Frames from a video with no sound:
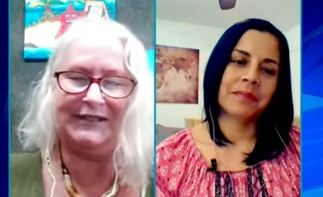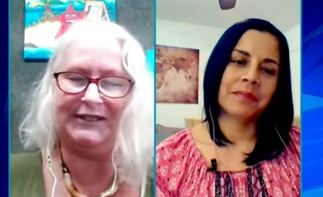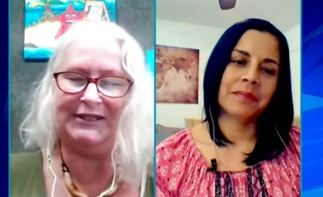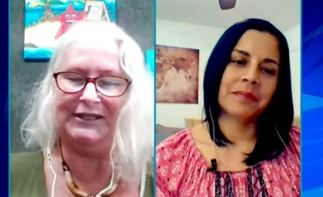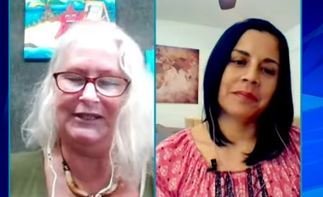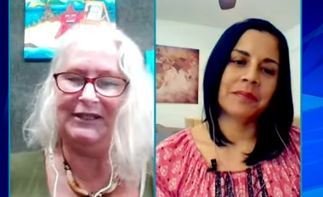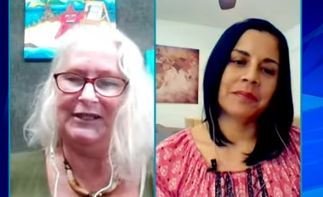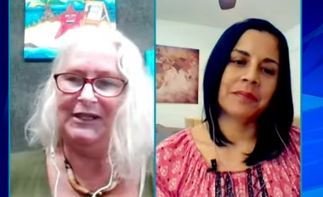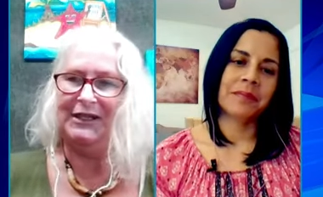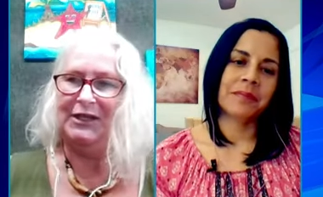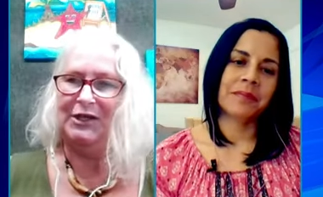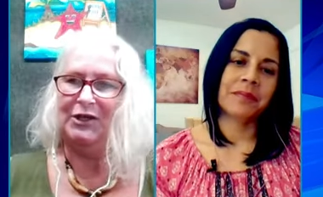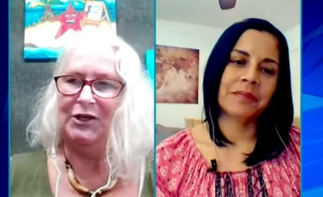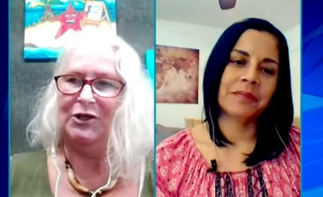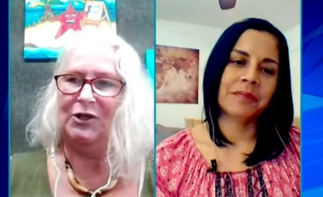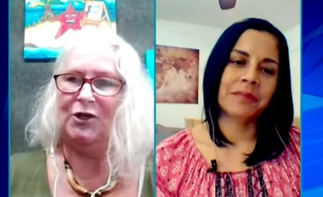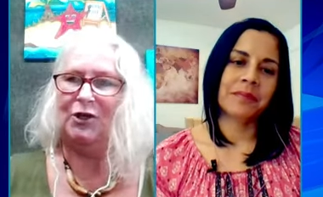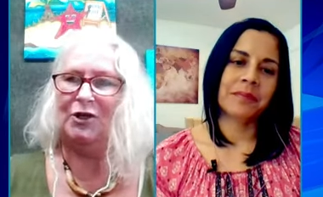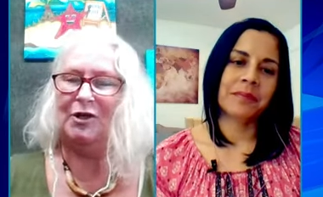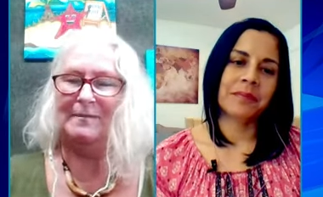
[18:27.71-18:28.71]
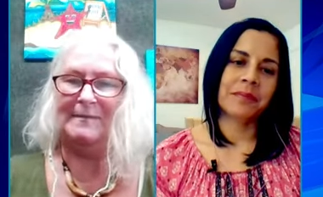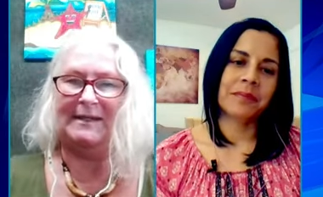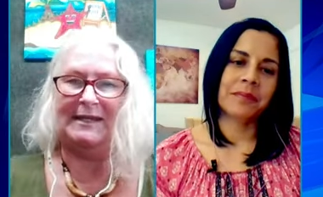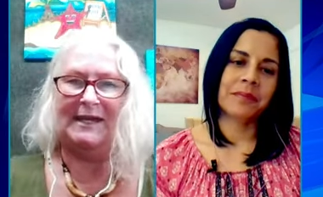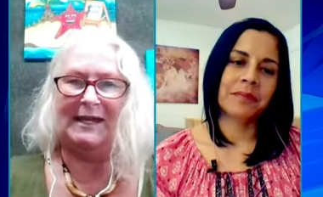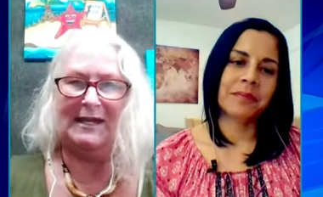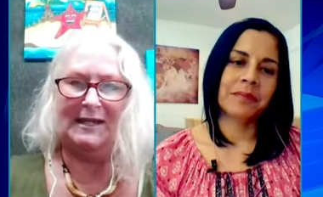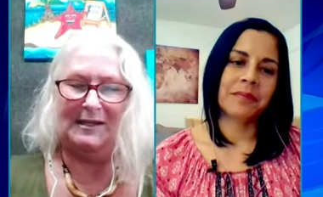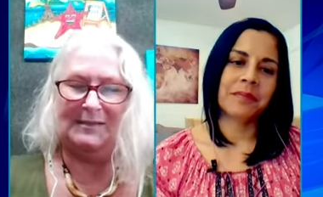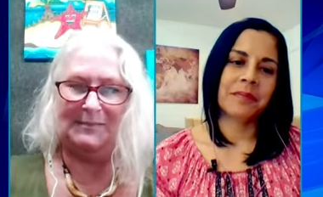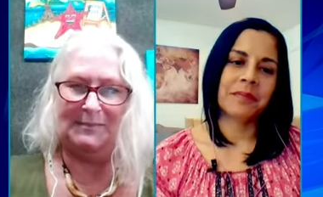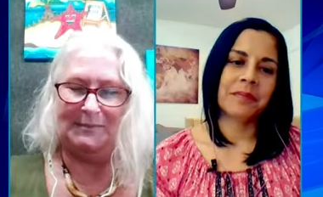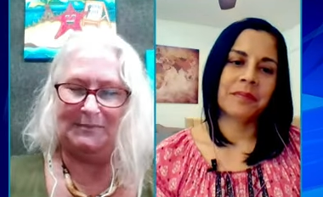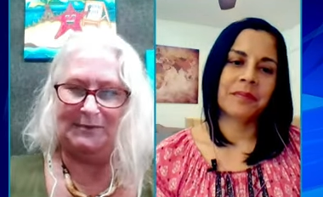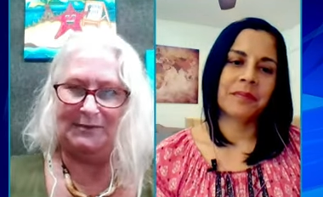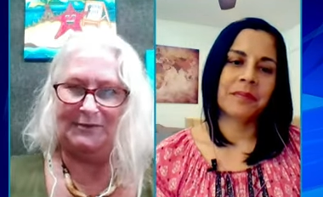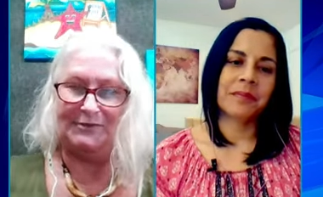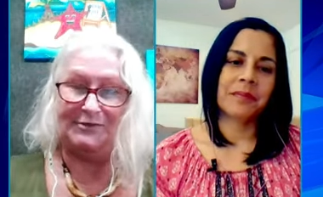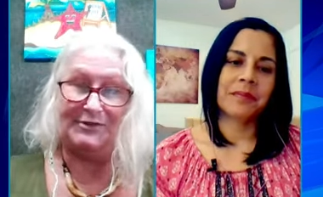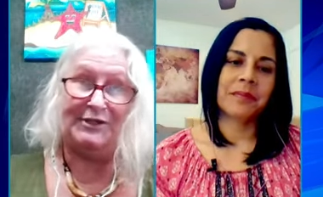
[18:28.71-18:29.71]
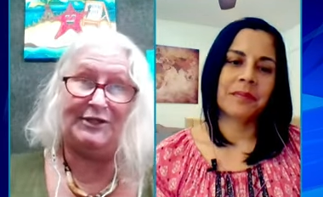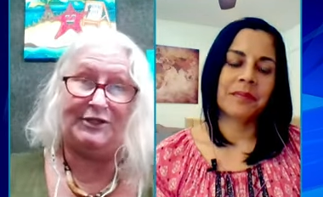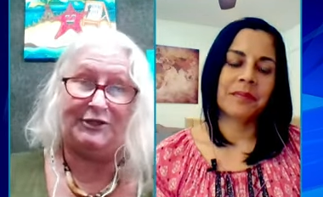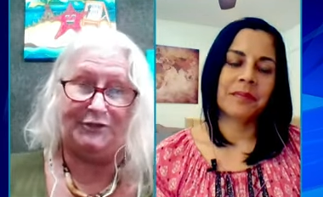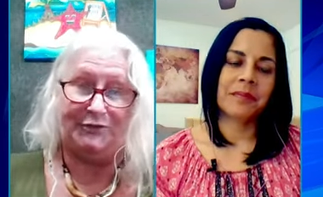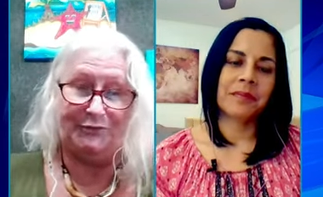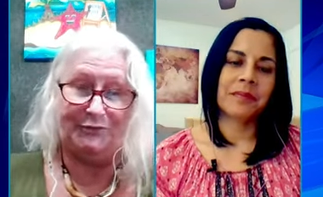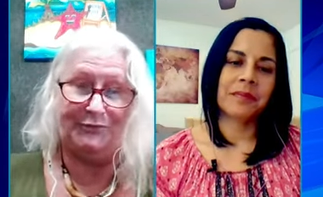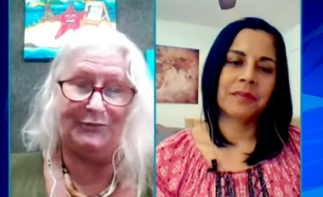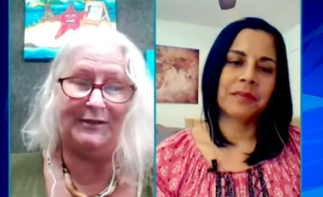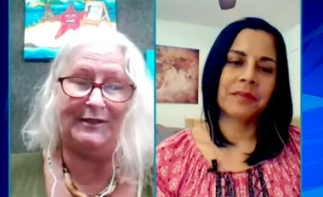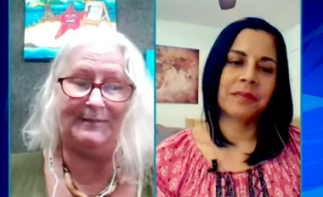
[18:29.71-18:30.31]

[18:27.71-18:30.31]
Speaker 1: He called me up because he knew